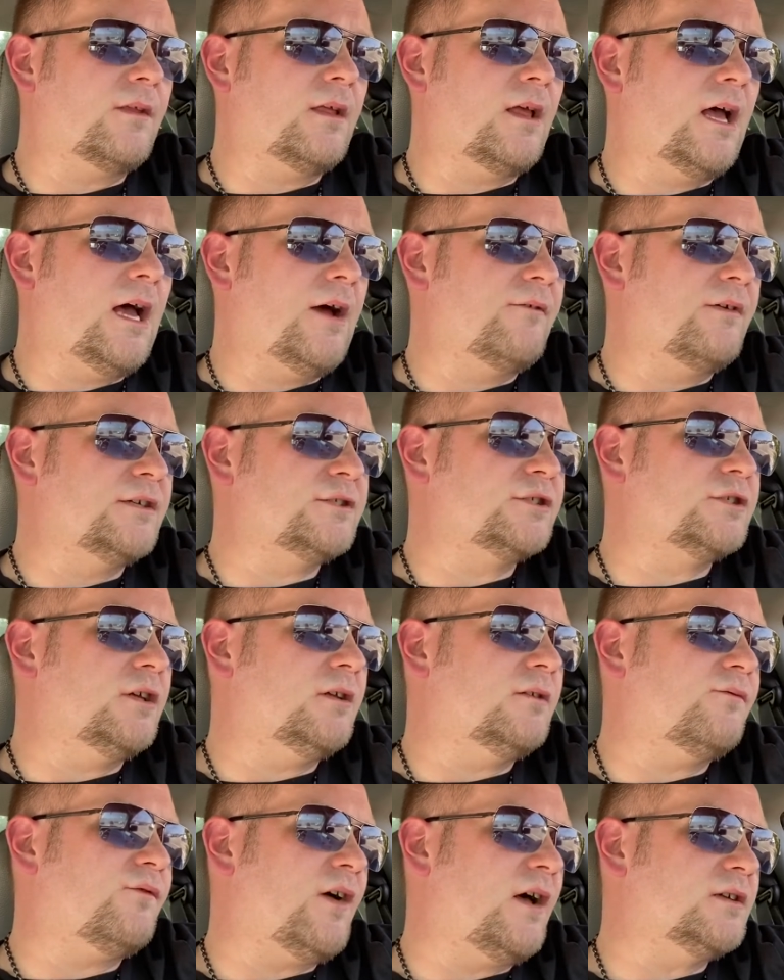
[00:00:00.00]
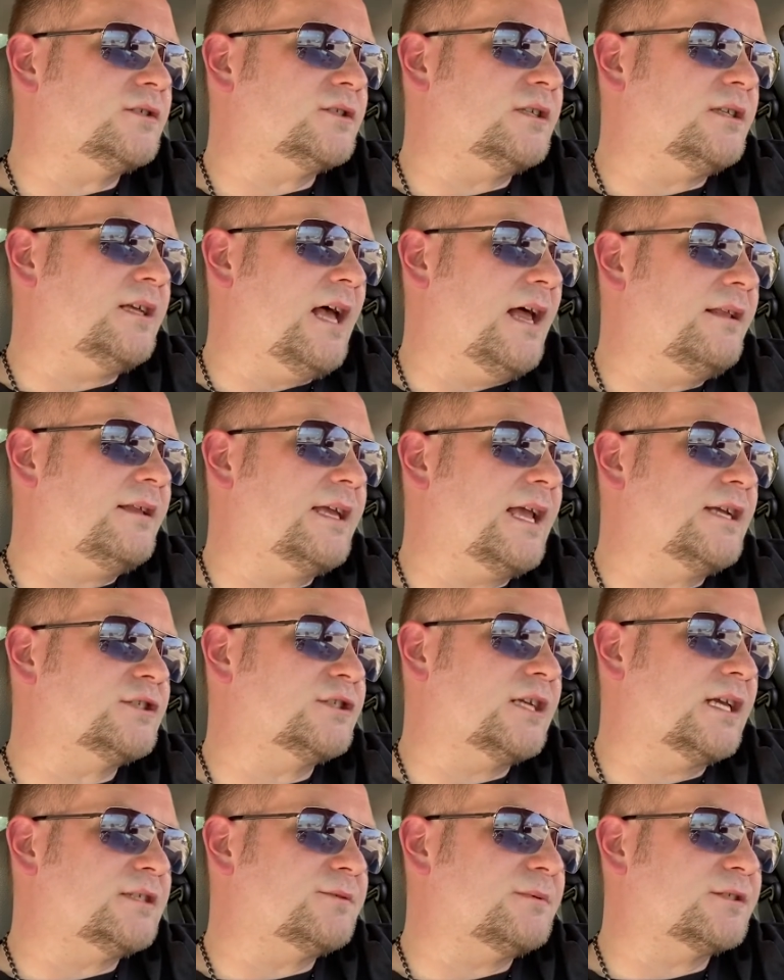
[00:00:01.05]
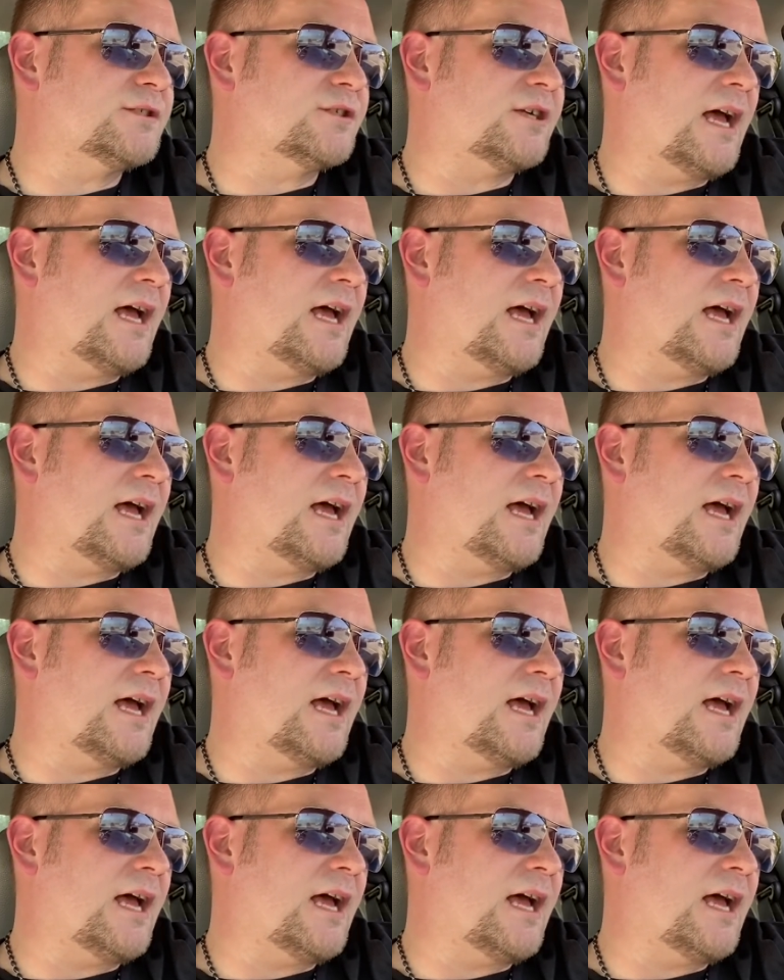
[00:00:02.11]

original false allegation against Mr.